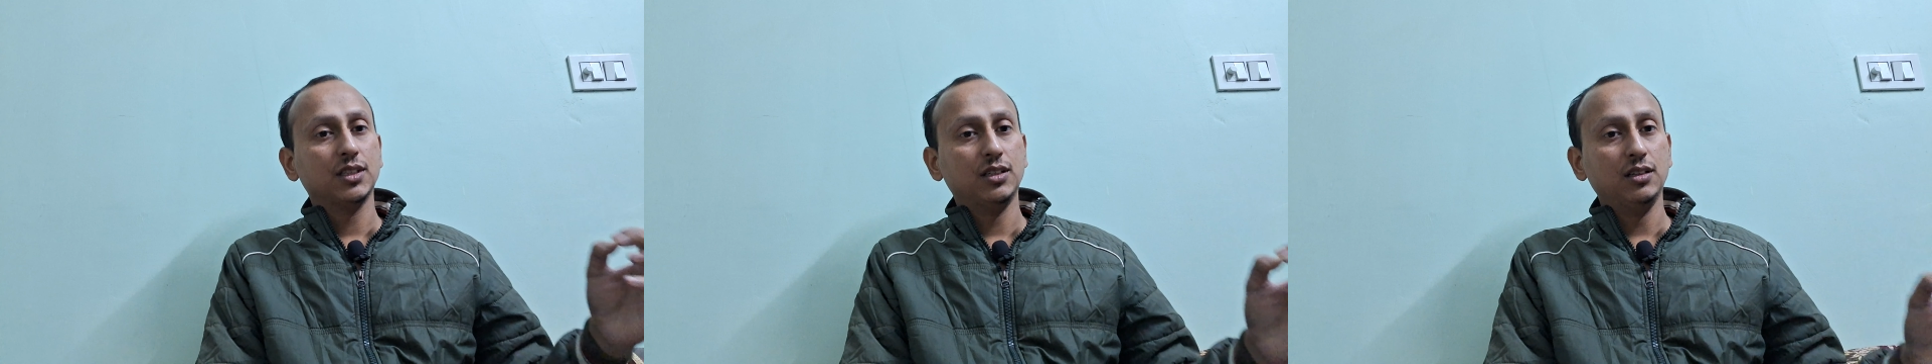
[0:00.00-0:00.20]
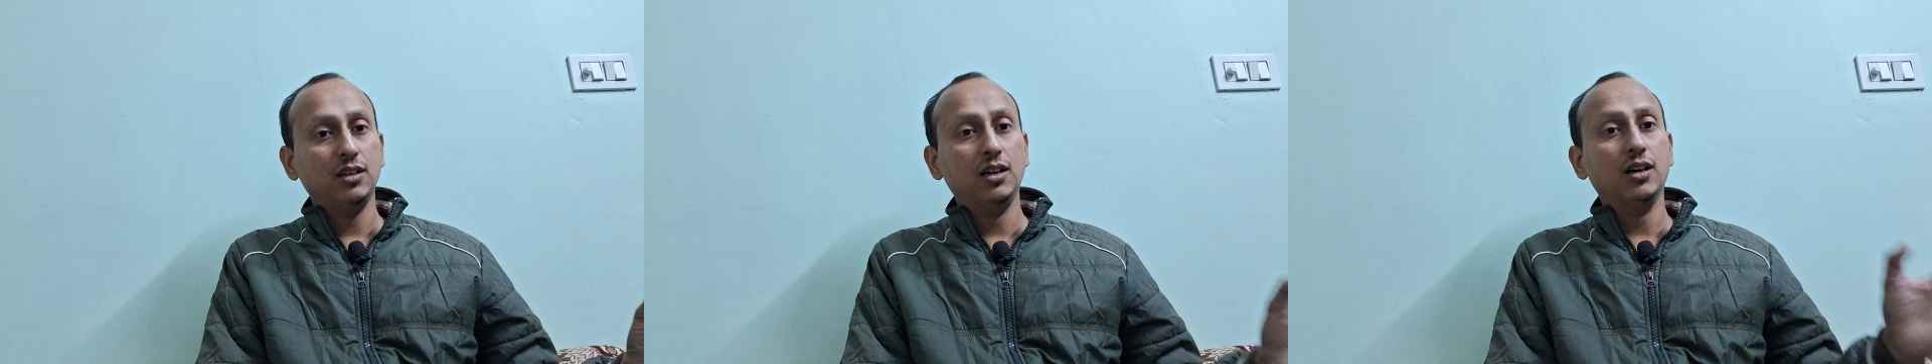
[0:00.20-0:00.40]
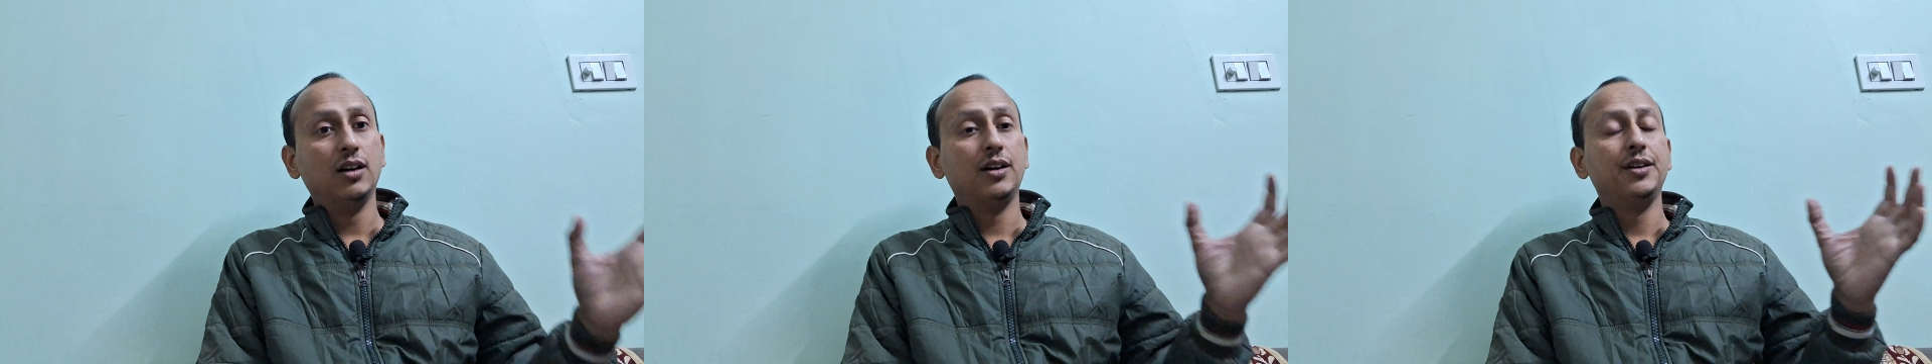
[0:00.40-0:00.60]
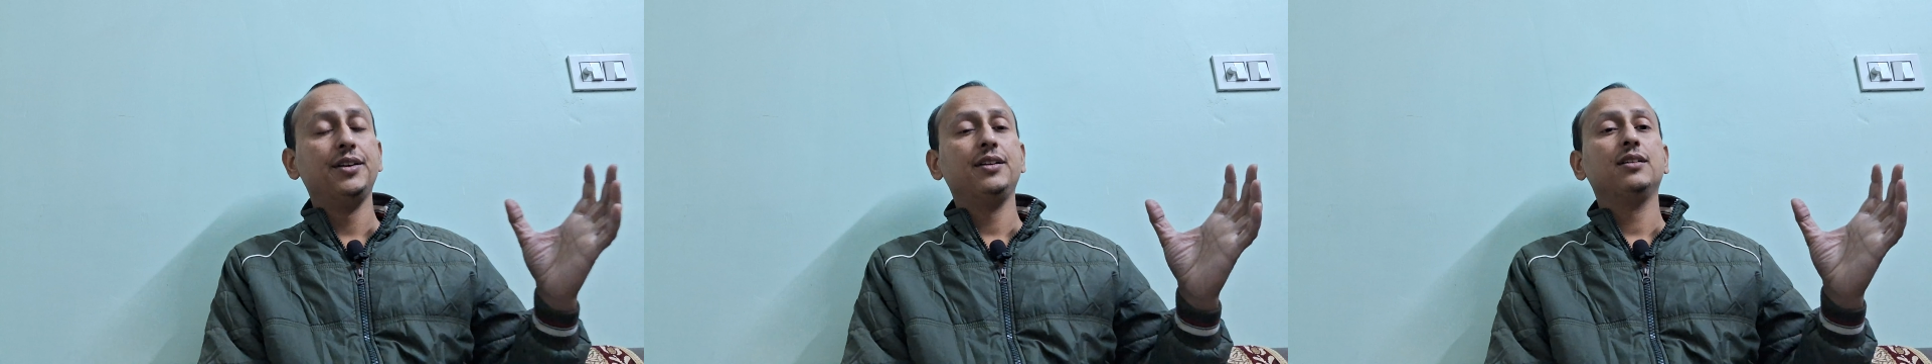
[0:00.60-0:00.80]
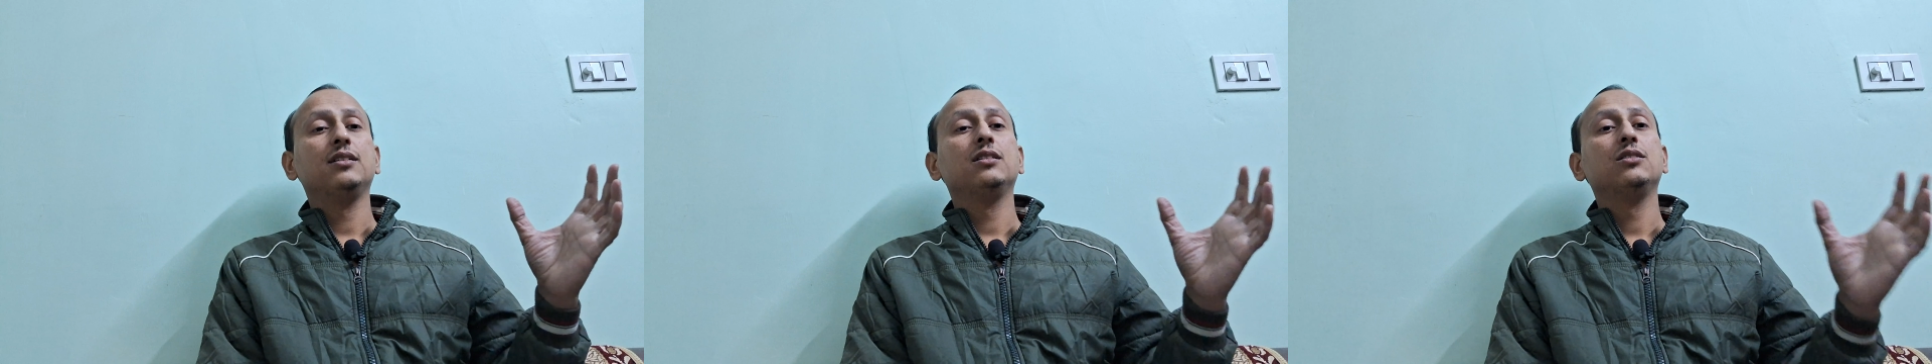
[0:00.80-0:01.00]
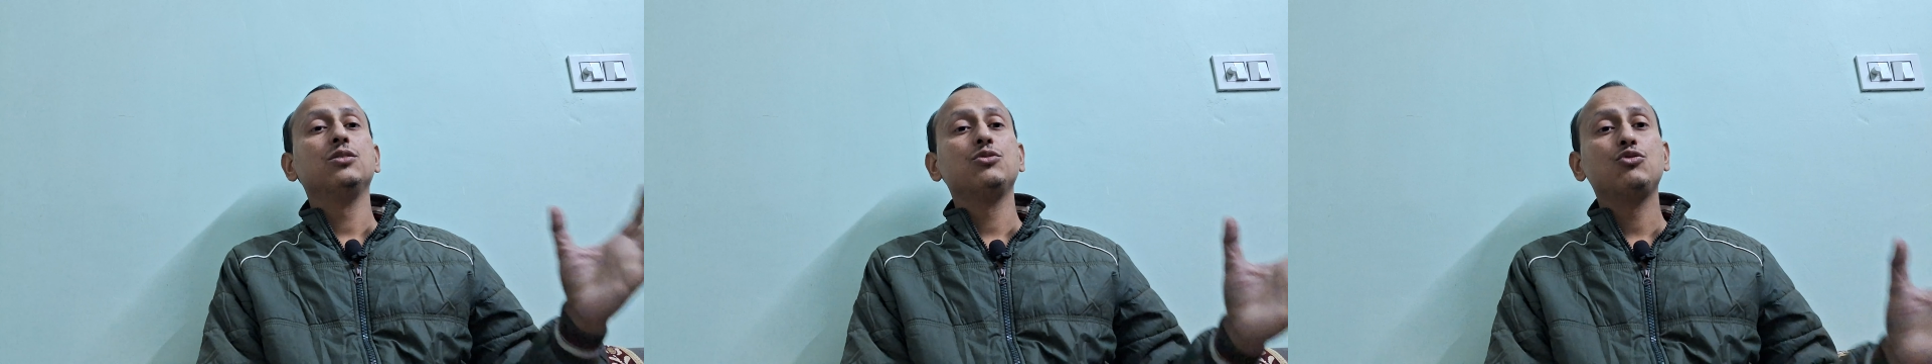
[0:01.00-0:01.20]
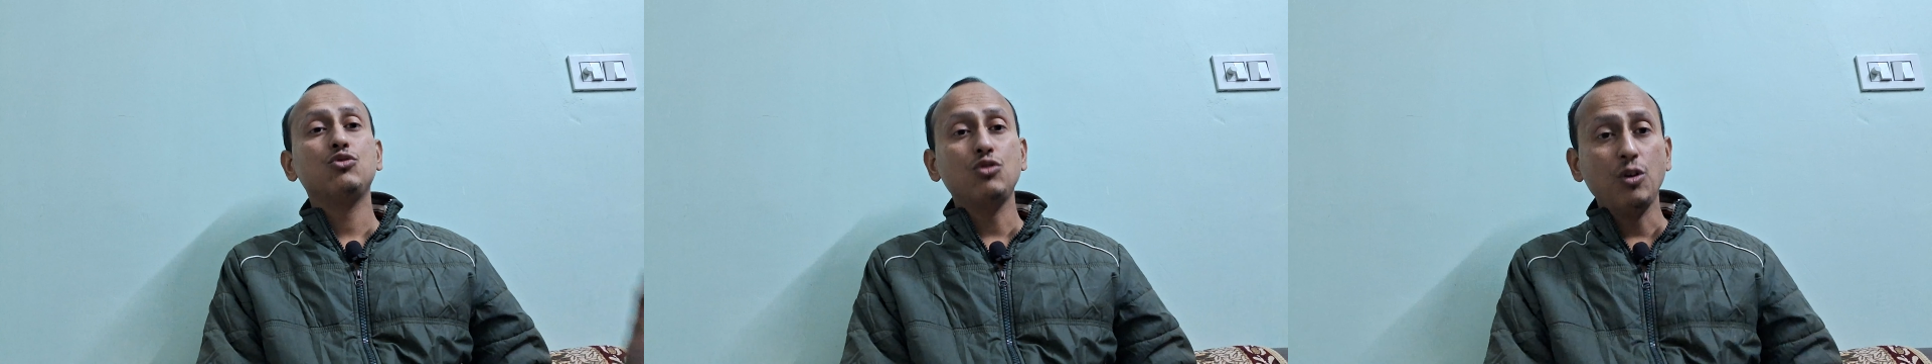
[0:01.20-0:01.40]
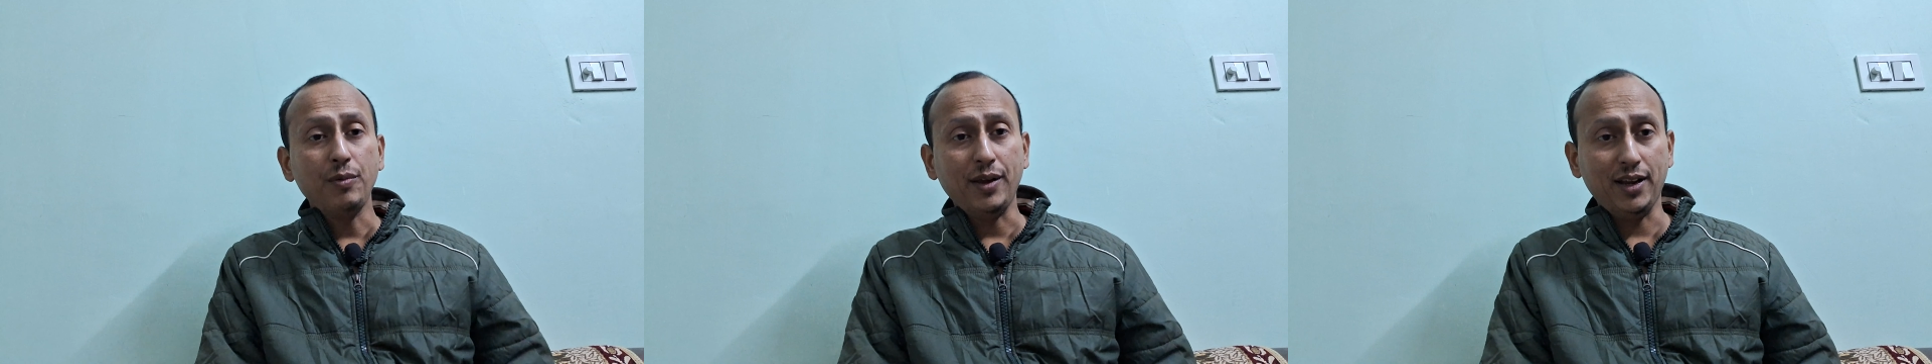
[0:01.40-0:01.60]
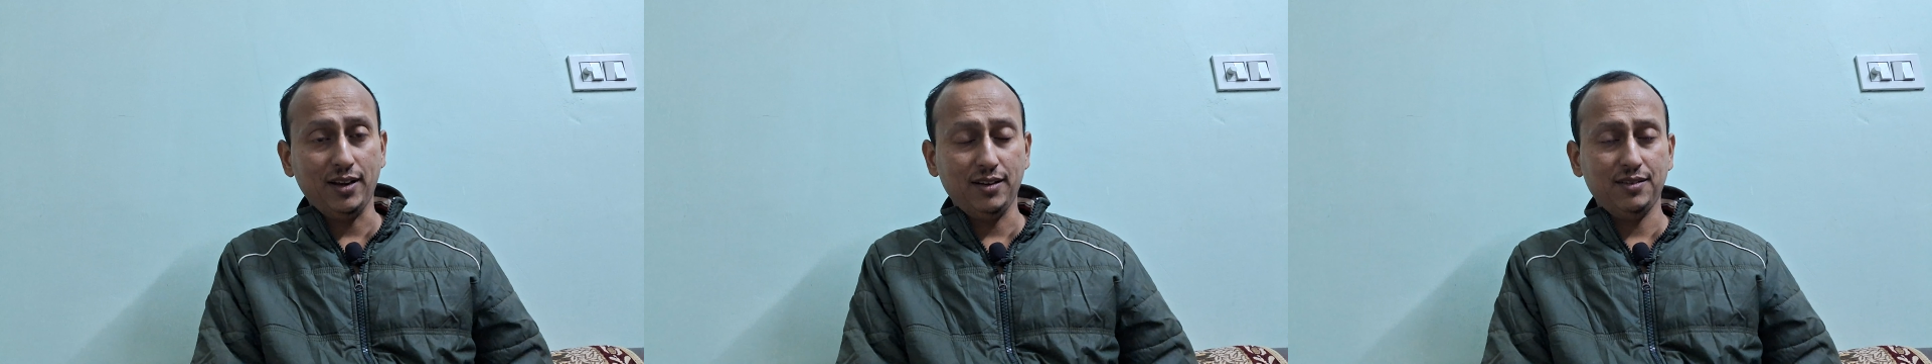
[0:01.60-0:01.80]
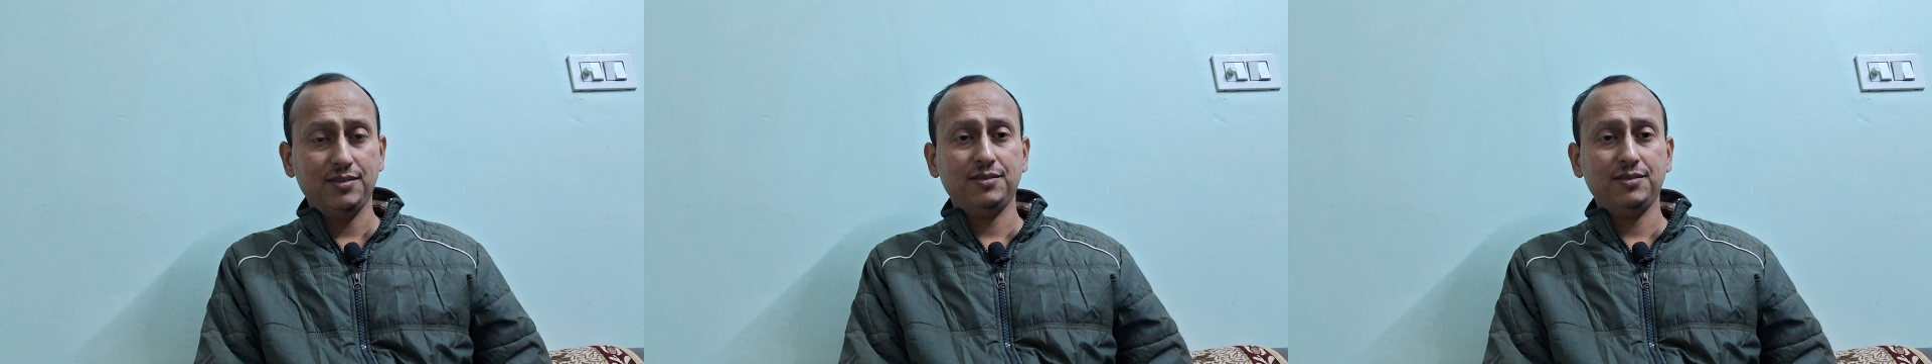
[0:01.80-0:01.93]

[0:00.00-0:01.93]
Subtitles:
learn swimming.